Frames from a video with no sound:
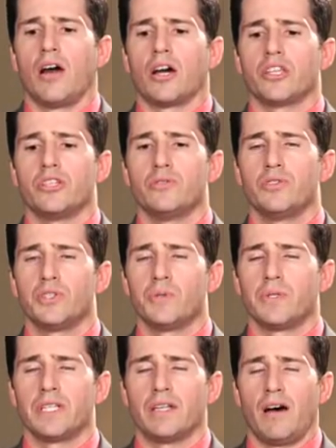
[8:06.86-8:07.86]
are
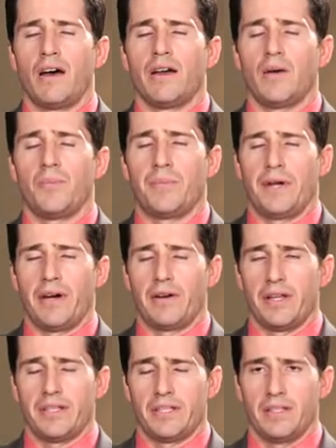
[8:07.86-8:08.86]
usually not
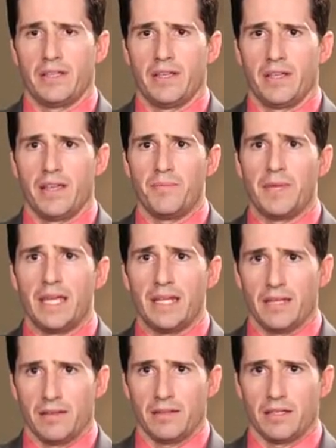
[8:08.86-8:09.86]
apparent
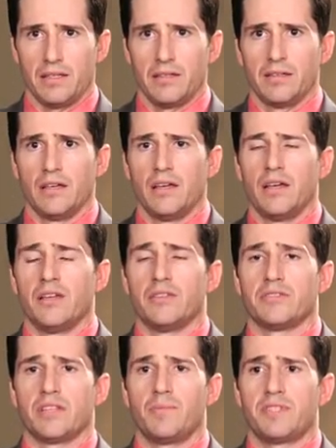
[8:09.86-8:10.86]
immediately.
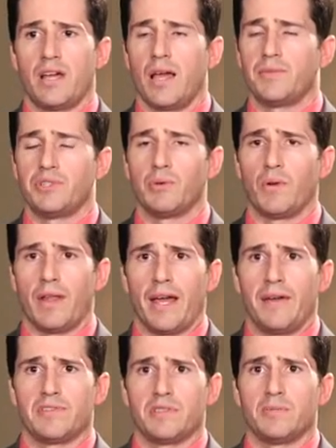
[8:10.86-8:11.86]
Sometimes you will
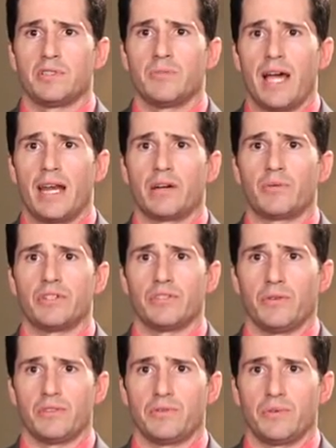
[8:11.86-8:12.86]
have some dramatic
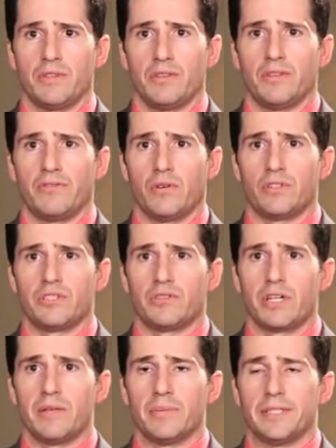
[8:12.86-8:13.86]
results within the first
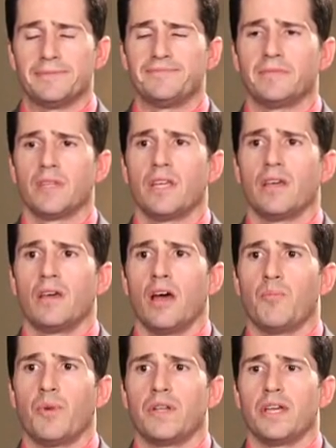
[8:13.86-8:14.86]
treatment,
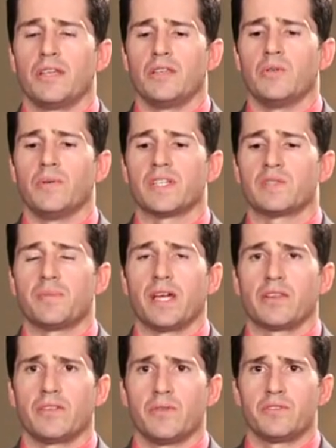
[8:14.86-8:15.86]
but you would
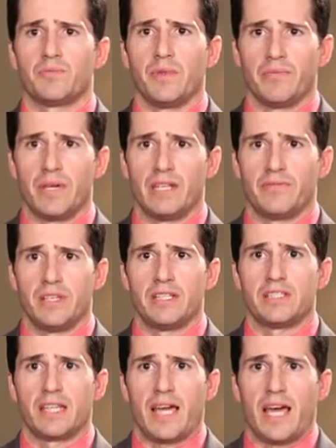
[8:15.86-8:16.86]
expect those
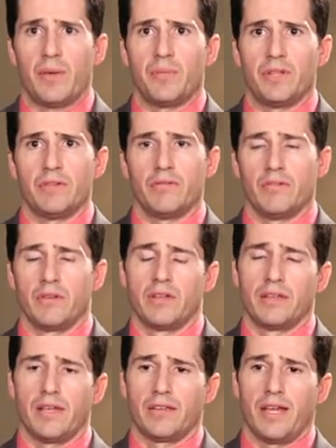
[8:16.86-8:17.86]
benefits to happen
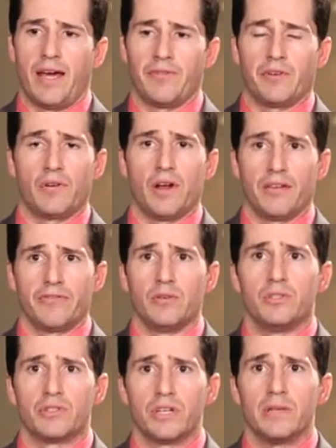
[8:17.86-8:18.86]
after a
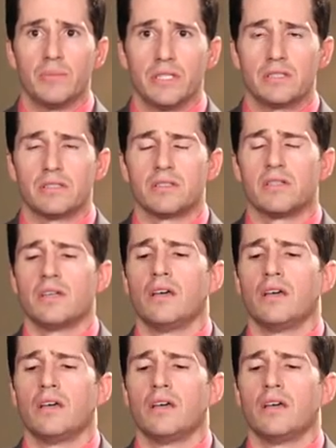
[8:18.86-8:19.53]
few treatments